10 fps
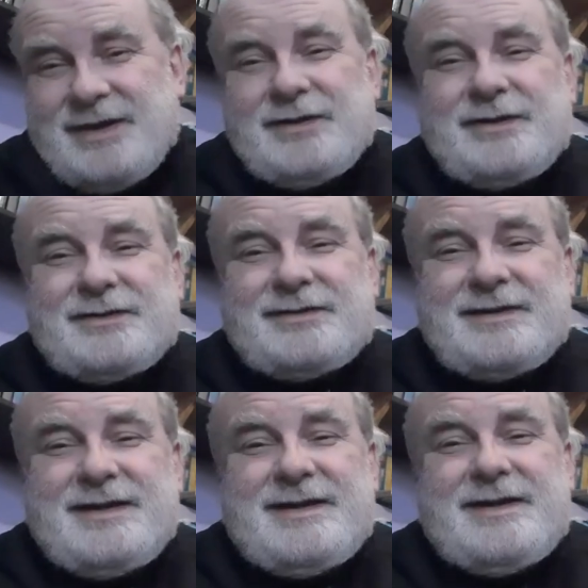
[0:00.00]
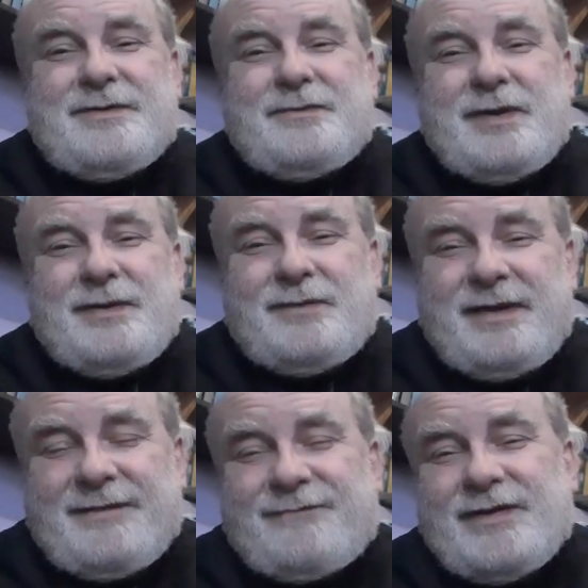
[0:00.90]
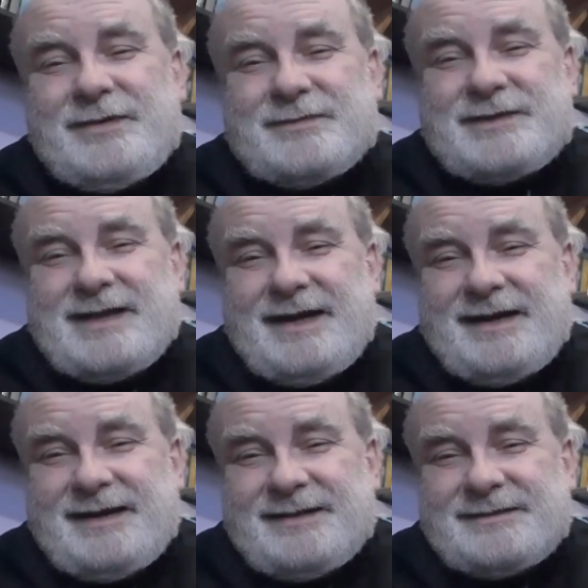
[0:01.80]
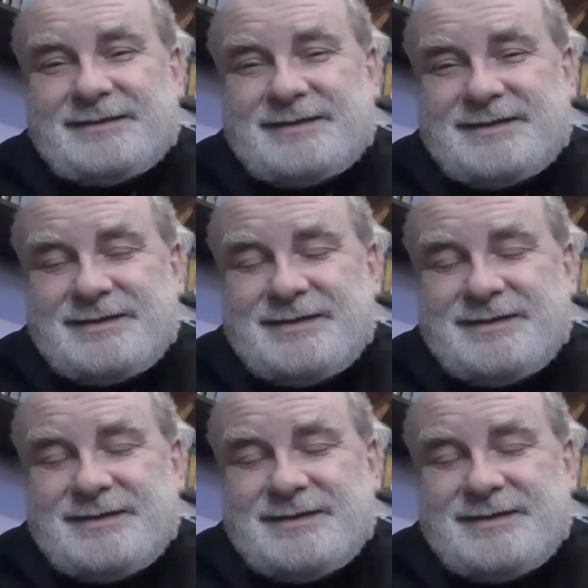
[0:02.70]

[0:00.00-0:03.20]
Because when the film starts,